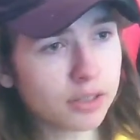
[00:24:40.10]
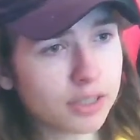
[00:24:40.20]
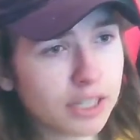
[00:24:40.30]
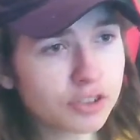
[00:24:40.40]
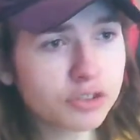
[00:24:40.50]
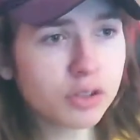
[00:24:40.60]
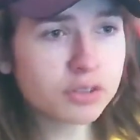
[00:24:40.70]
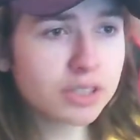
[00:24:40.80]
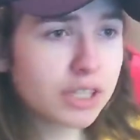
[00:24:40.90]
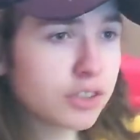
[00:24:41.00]

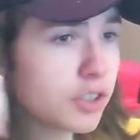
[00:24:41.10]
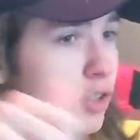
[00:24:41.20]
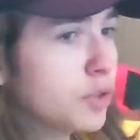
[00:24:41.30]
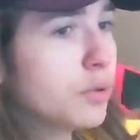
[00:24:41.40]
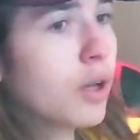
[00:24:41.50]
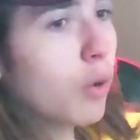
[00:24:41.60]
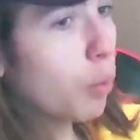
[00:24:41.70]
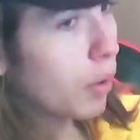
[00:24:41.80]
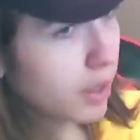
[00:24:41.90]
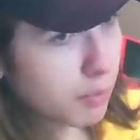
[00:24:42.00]
Deathstroke's there too,
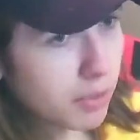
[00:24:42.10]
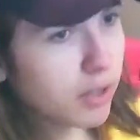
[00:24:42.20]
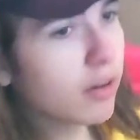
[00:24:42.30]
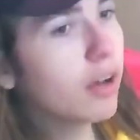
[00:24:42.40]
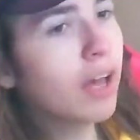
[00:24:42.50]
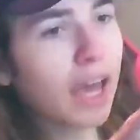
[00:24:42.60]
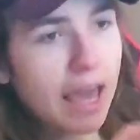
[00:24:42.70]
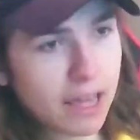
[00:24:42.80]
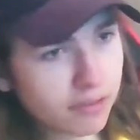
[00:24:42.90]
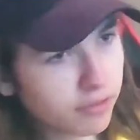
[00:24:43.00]
with Mira
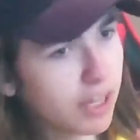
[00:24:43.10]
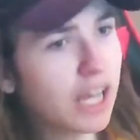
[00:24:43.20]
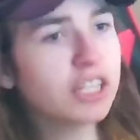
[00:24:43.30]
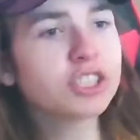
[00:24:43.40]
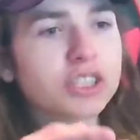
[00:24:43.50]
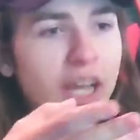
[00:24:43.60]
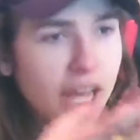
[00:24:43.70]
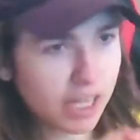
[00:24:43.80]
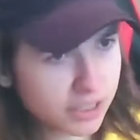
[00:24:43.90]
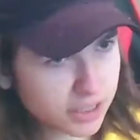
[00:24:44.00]
and Flash
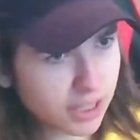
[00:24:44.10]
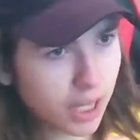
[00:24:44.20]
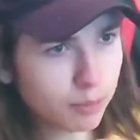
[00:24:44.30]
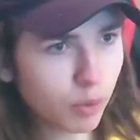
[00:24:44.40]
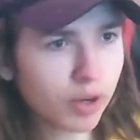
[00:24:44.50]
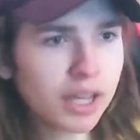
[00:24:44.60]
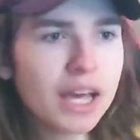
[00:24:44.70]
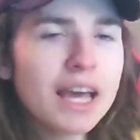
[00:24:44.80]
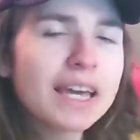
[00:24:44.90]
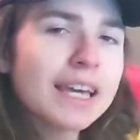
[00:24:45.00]
and Cyborg.
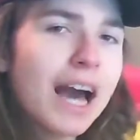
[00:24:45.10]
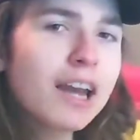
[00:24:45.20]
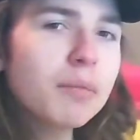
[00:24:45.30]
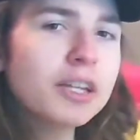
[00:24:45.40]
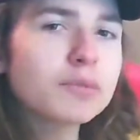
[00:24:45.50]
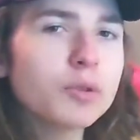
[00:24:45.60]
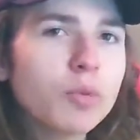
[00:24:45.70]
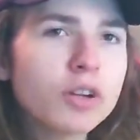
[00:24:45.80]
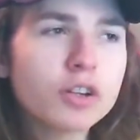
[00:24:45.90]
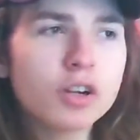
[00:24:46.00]
Kind of makes me
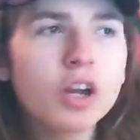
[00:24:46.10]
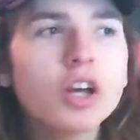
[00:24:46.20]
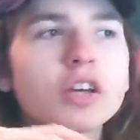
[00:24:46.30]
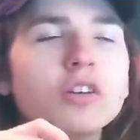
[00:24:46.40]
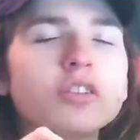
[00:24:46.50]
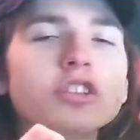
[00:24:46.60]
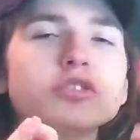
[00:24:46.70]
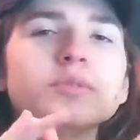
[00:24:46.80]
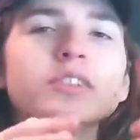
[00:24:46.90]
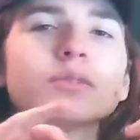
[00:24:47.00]
wonder, could this
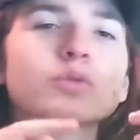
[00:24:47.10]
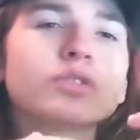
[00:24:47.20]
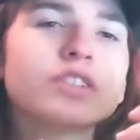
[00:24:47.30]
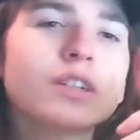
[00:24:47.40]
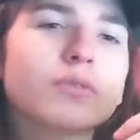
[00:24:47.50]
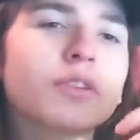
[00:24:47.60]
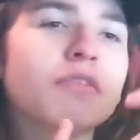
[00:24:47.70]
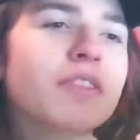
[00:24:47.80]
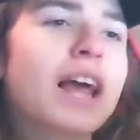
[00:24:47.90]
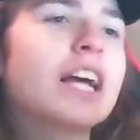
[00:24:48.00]
be some sort of setup for the
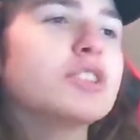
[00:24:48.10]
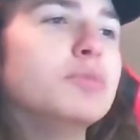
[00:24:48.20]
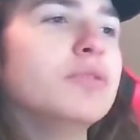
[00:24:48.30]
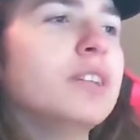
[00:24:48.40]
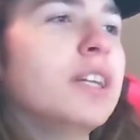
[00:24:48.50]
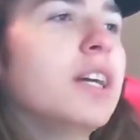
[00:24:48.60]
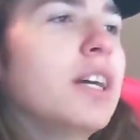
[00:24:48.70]
Flash movie?